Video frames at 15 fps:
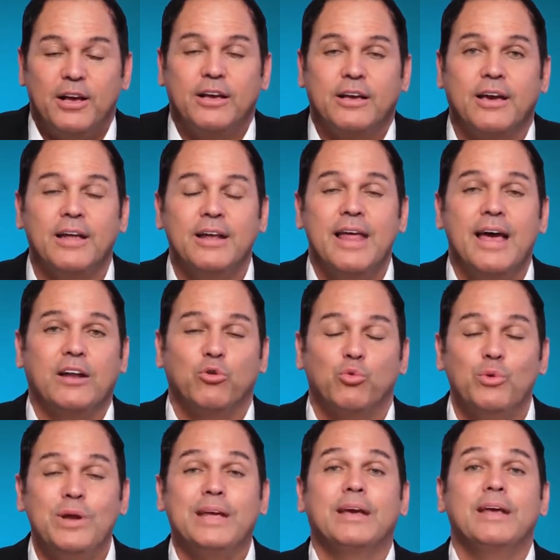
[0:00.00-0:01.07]

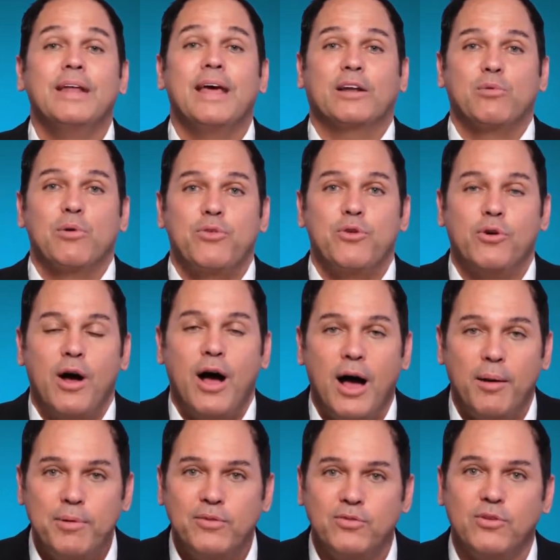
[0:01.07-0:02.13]
Reconnect with your
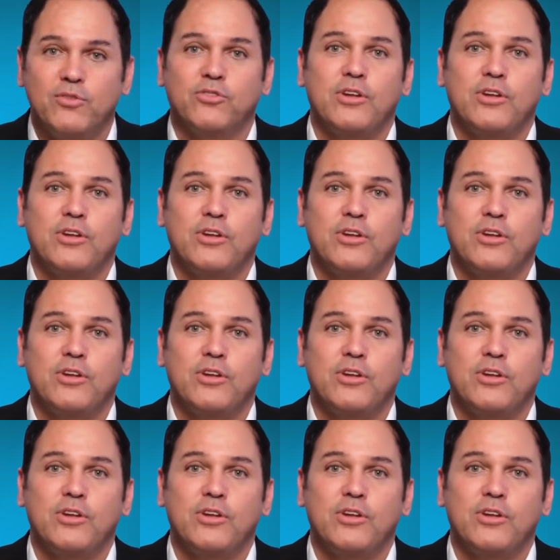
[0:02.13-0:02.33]
hobbies and